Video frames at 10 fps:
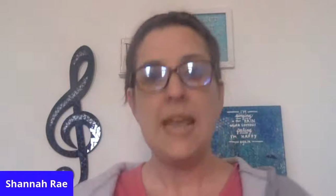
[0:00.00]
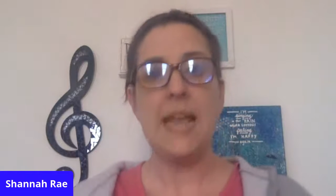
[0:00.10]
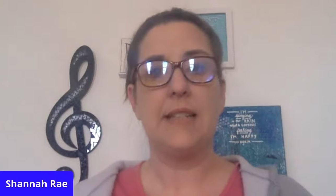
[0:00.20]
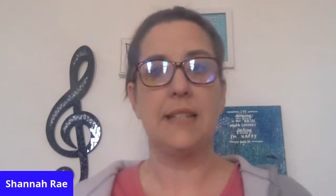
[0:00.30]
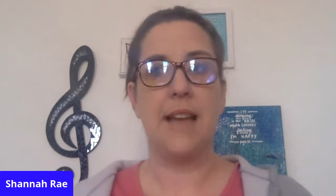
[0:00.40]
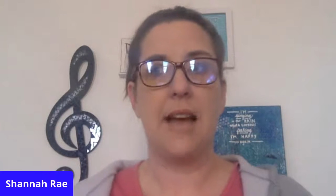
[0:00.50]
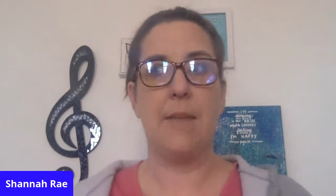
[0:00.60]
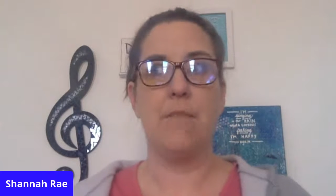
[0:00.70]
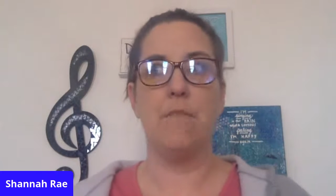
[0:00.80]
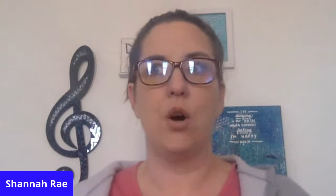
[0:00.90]
is
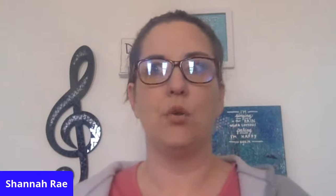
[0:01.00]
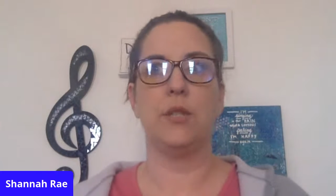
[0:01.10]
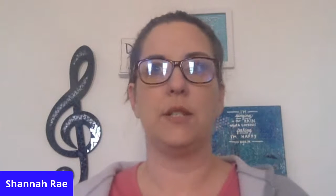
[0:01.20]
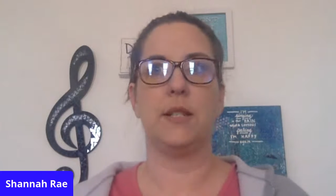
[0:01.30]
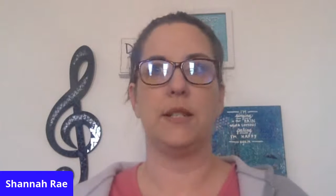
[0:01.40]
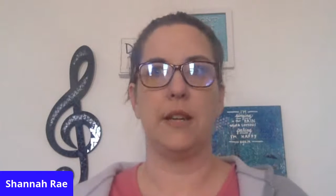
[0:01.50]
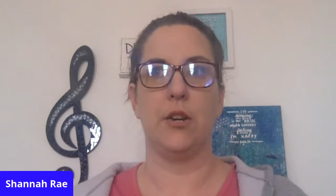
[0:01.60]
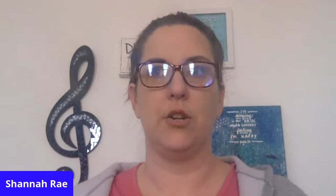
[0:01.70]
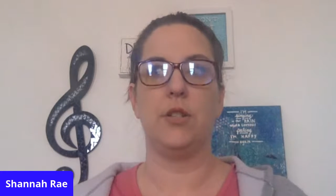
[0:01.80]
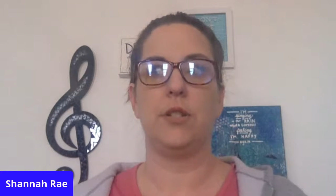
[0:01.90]
that most
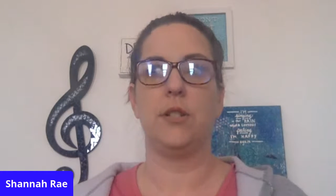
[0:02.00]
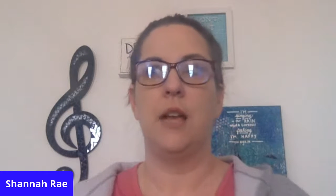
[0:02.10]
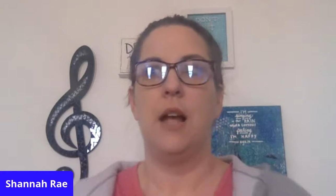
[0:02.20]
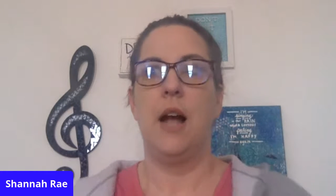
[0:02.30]
singers